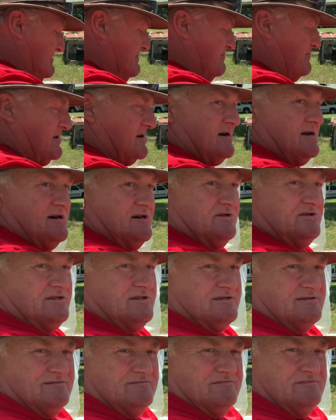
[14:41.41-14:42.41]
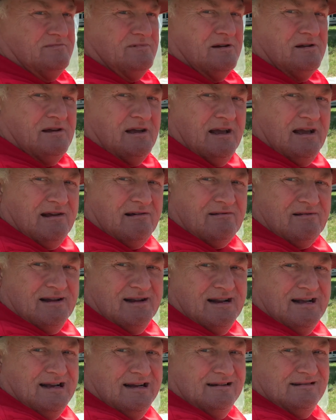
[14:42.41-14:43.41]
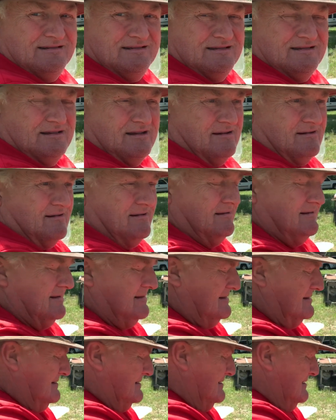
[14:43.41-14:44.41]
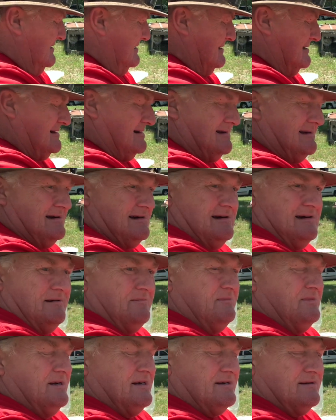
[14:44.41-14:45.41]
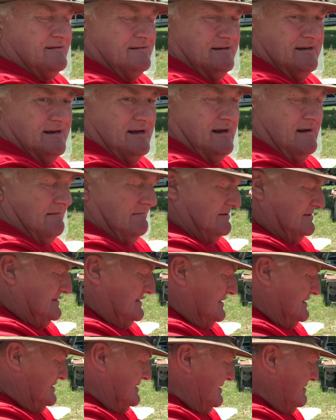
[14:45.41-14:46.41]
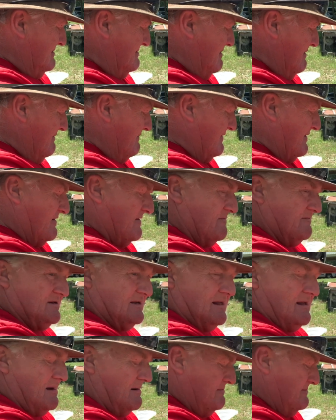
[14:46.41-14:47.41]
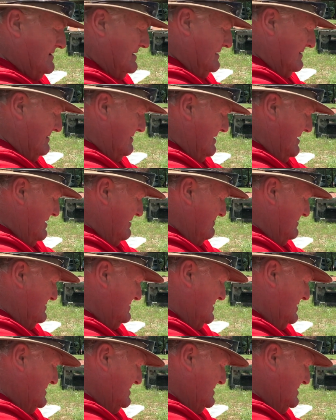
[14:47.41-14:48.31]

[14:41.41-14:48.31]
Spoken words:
production and greenhouses are a lot bigger than ours is here. Their farm's a lot bigger than ours.